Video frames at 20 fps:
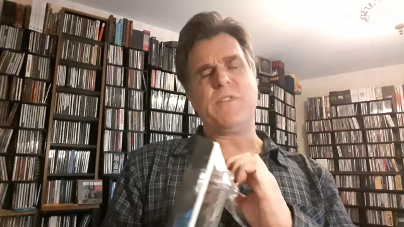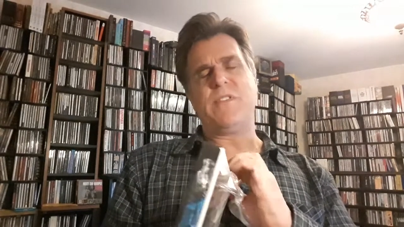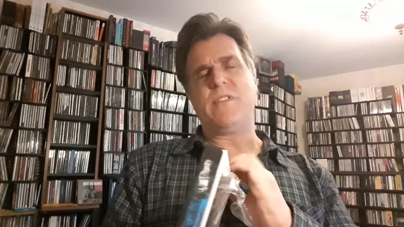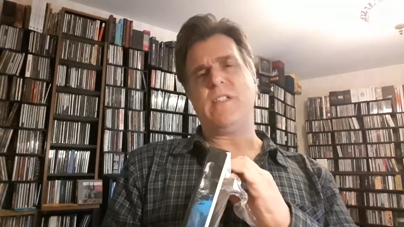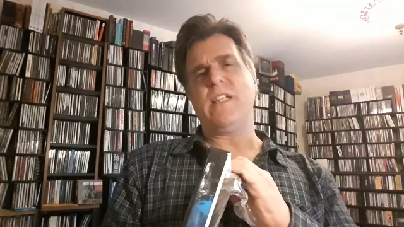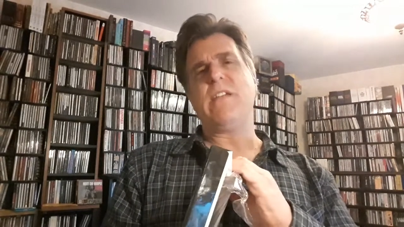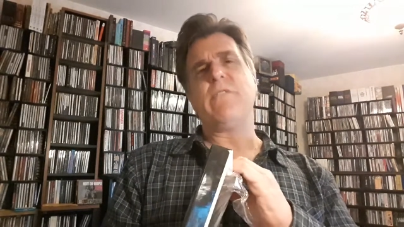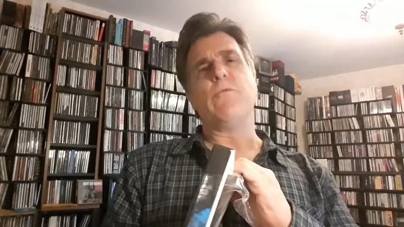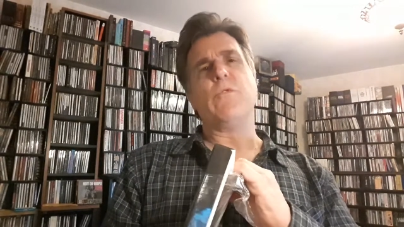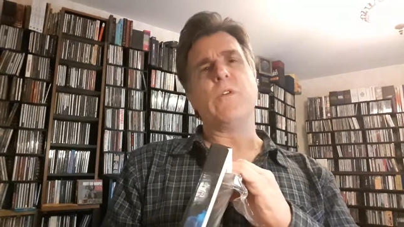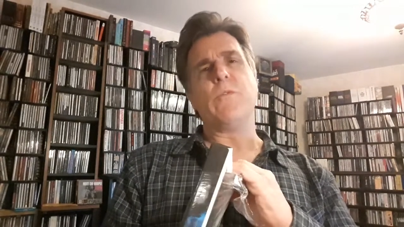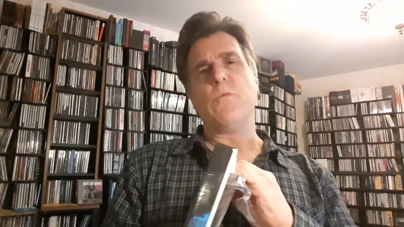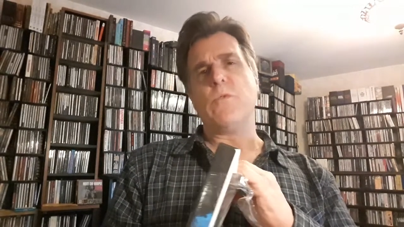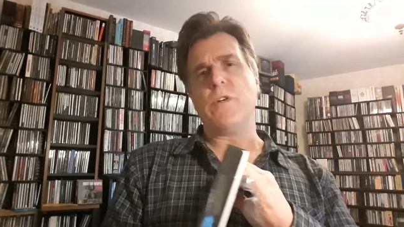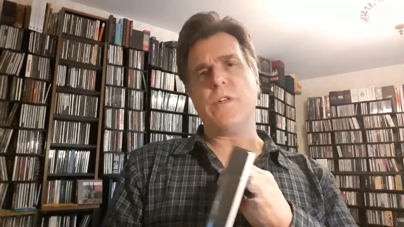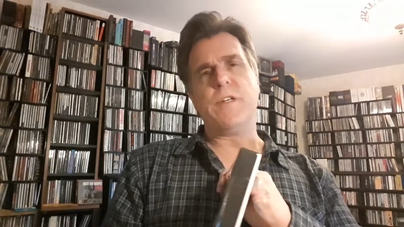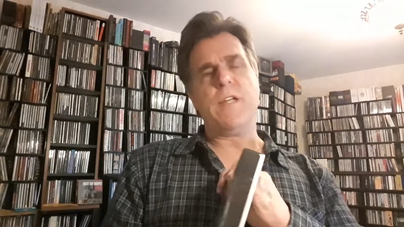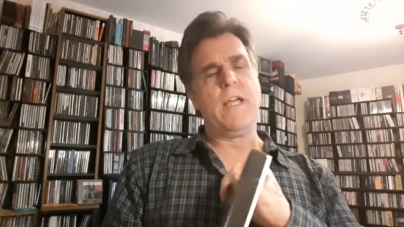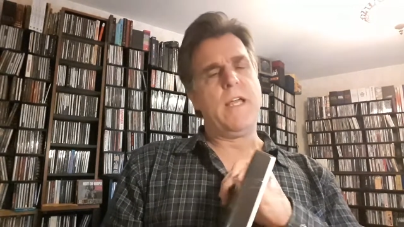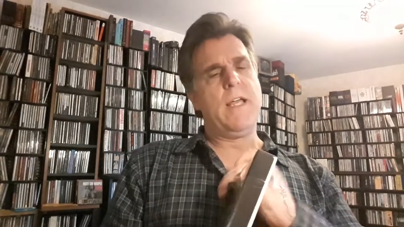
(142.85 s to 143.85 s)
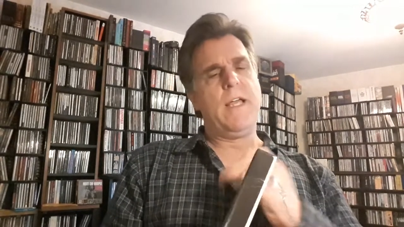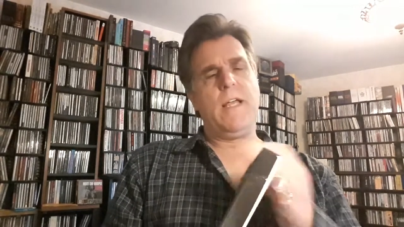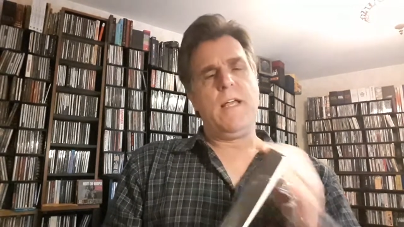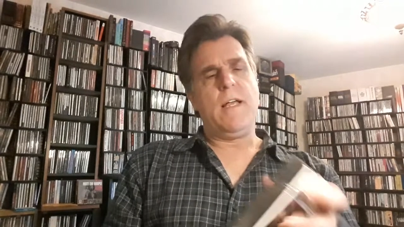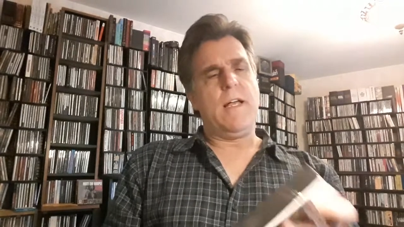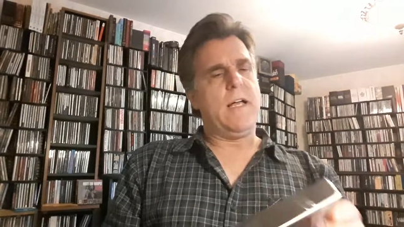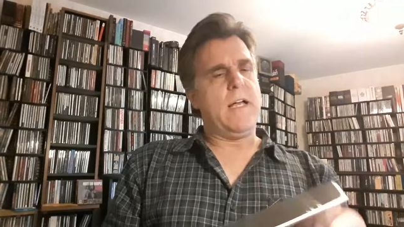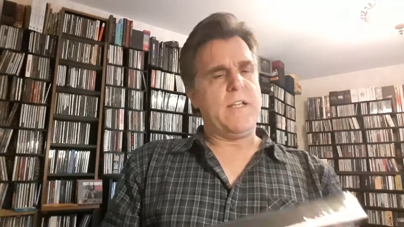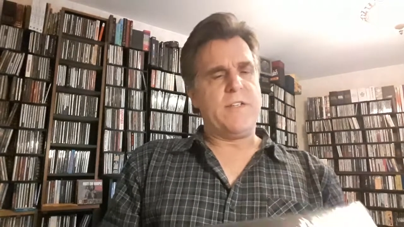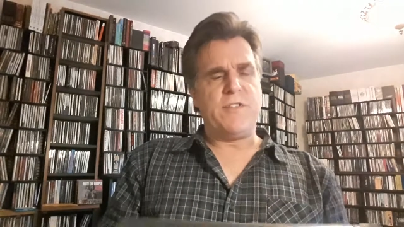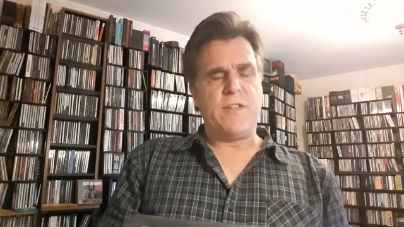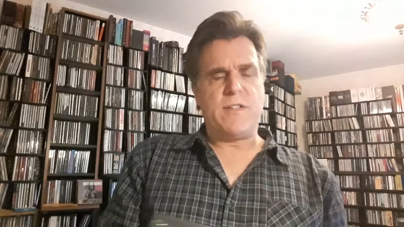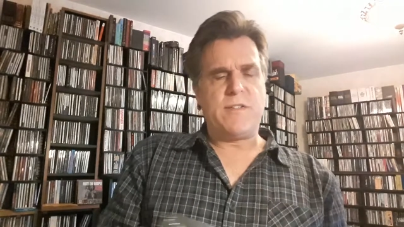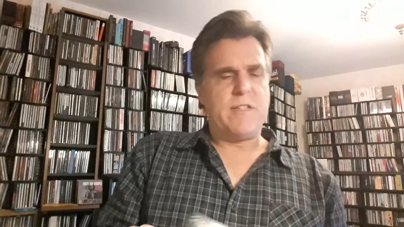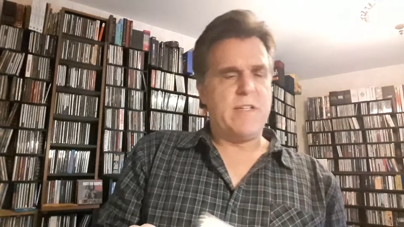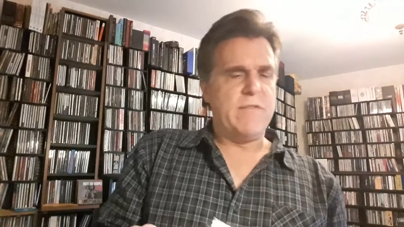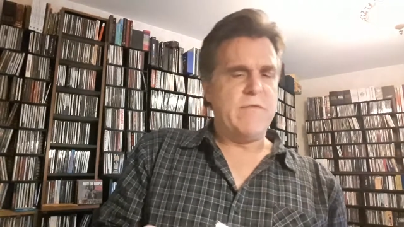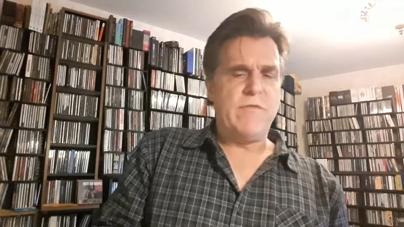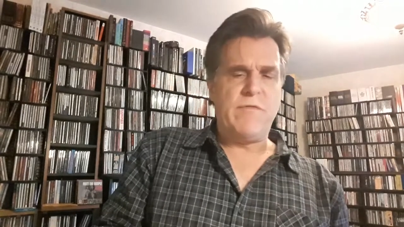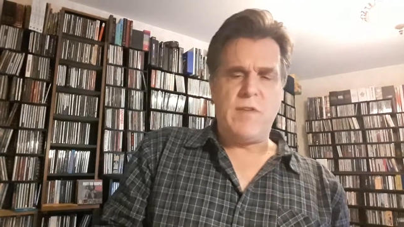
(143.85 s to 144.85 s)
Steve Winwood, uh,
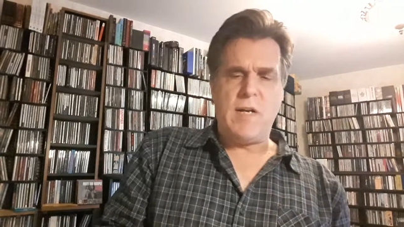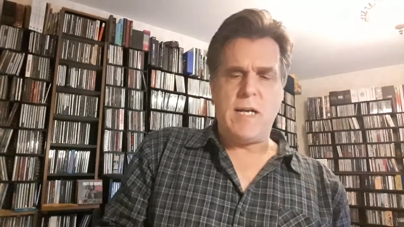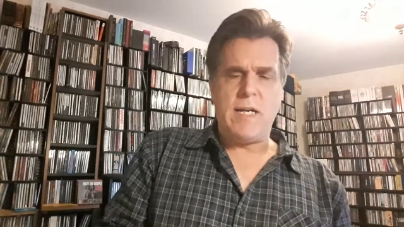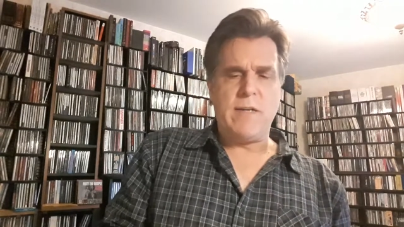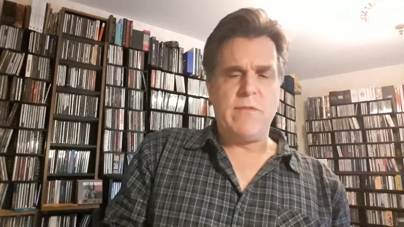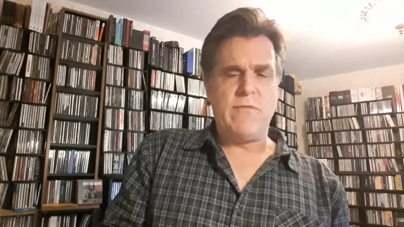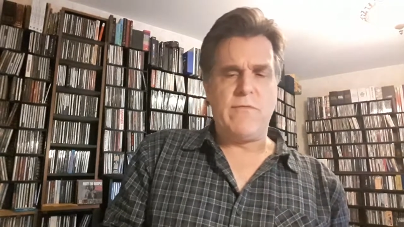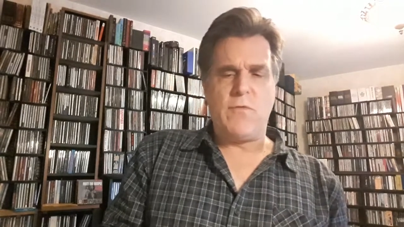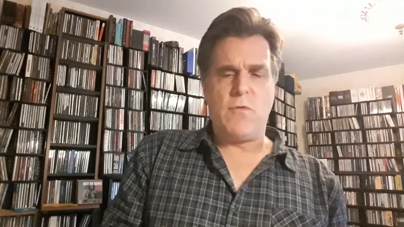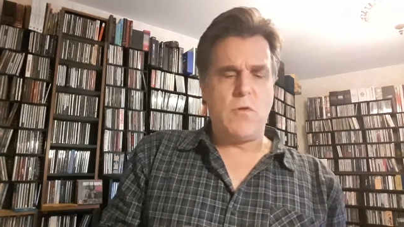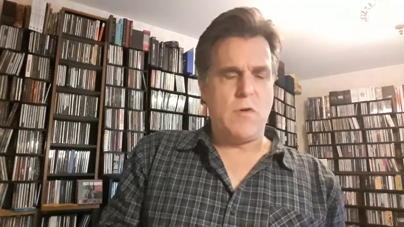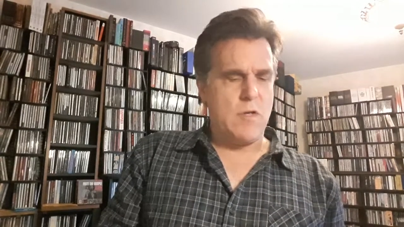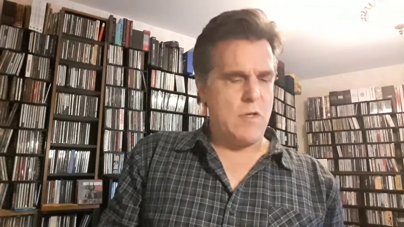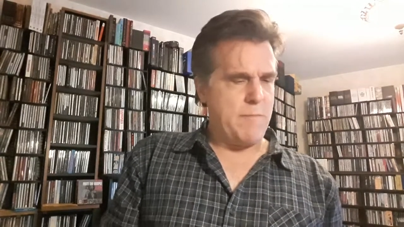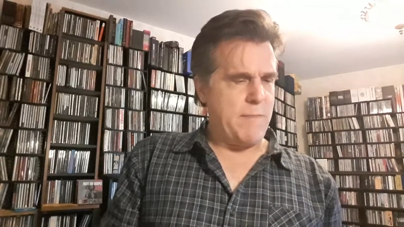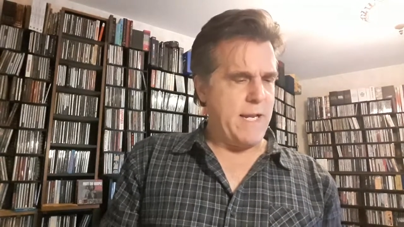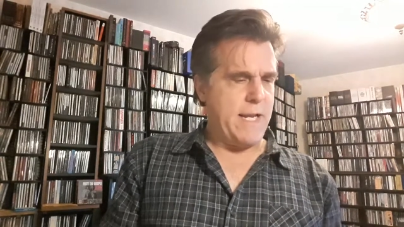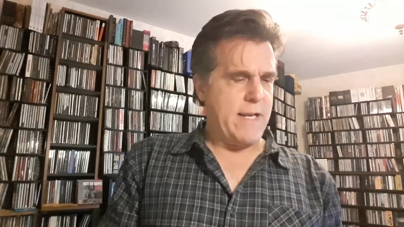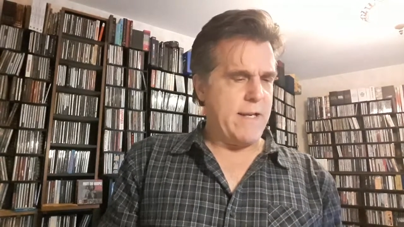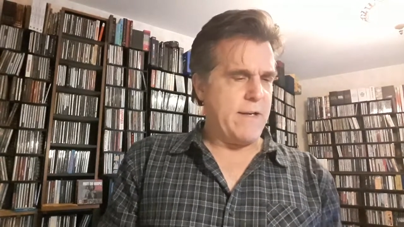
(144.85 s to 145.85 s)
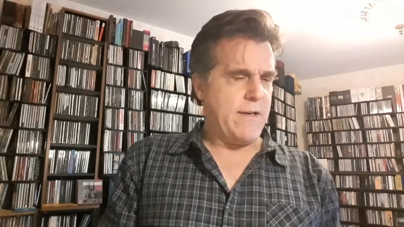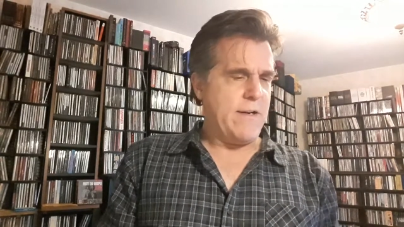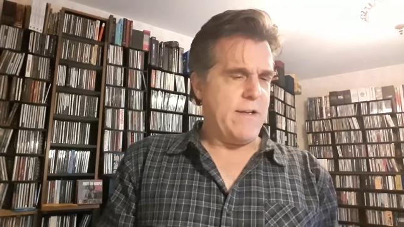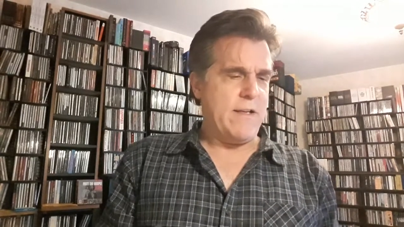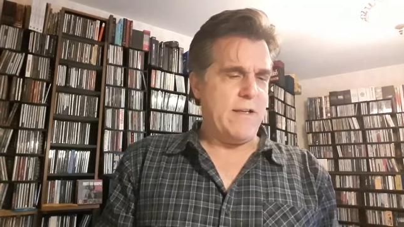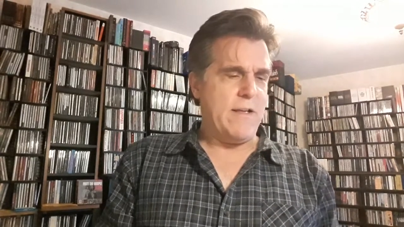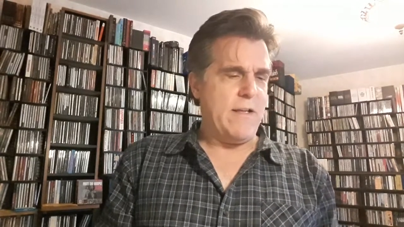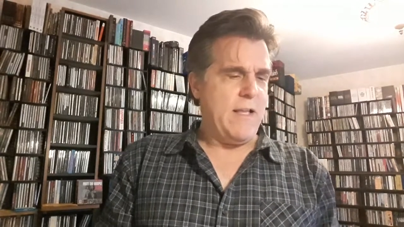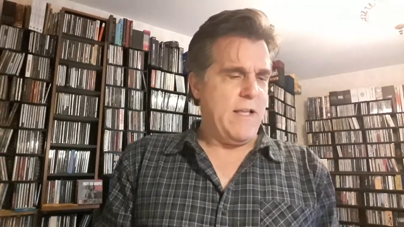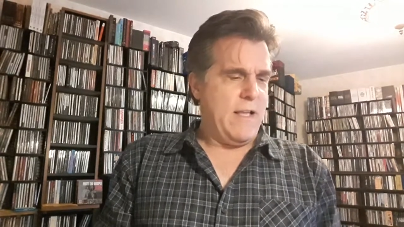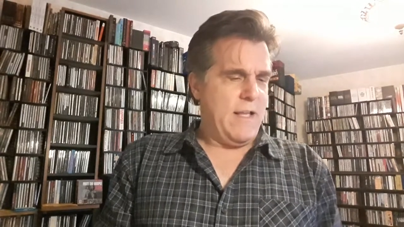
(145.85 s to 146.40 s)
just in fine form, and uh,